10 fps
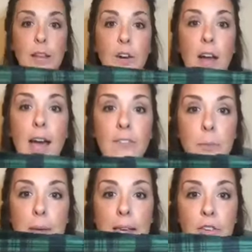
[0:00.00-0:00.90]
they do not have to
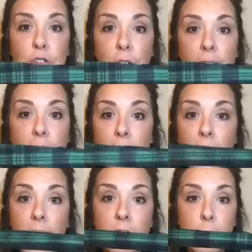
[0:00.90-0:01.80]
be straight, they do
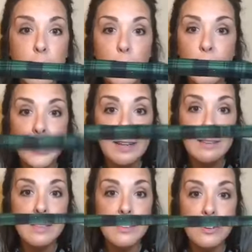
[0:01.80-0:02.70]
not have to be
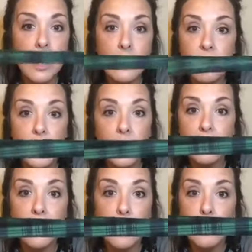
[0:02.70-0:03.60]
perfect. These are not straight,
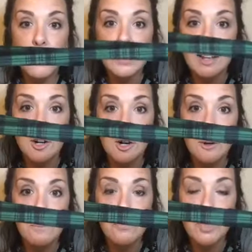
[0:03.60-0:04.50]
these are not perfect at
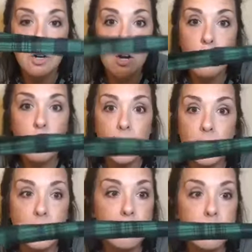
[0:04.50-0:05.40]
all. They're all rough
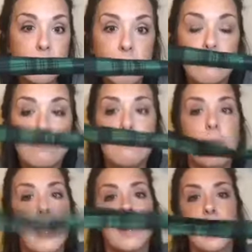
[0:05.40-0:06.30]
and
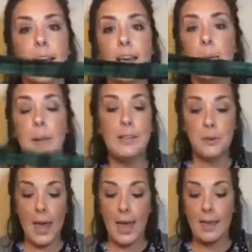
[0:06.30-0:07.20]
raggedy, but it's
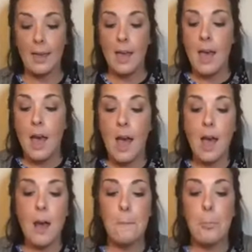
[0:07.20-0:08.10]
okay.
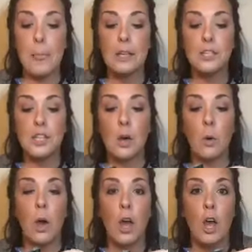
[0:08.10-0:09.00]
So
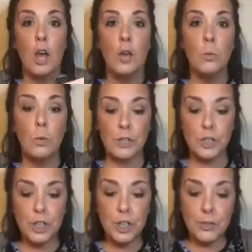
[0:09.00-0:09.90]
what
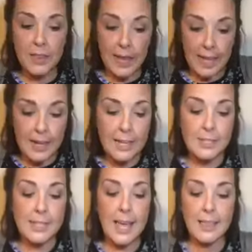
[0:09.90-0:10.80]
you're gonna do then is
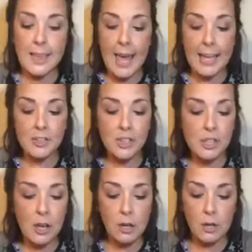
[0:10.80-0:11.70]
take the edges.
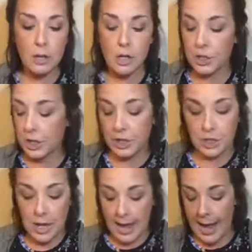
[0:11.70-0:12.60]
You're just gonna,
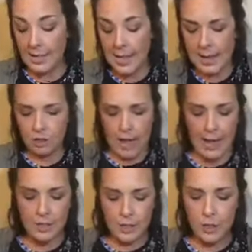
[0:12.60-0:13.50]
I
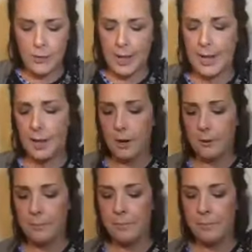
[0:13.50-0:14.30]
started right here.